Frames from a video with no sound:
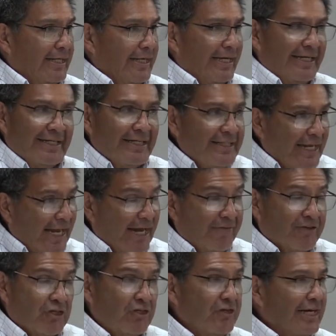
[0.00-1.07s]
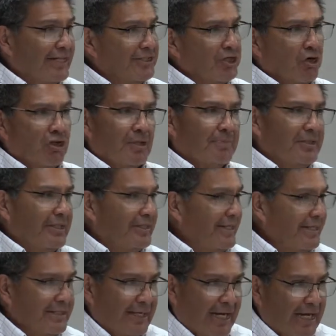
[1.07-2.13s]
He didn't have to. I told him you
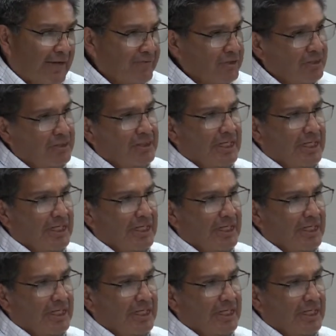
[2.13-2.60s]
didn't have to.